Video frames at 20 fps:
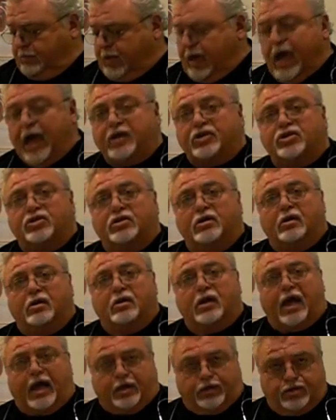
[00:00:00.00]
cats
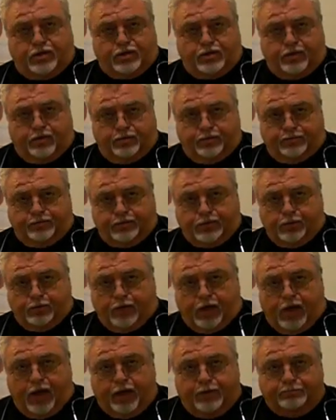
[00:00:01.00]
next,
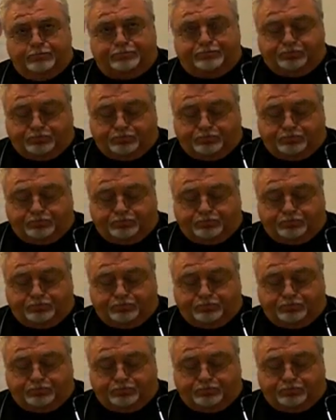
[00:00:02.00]
okay?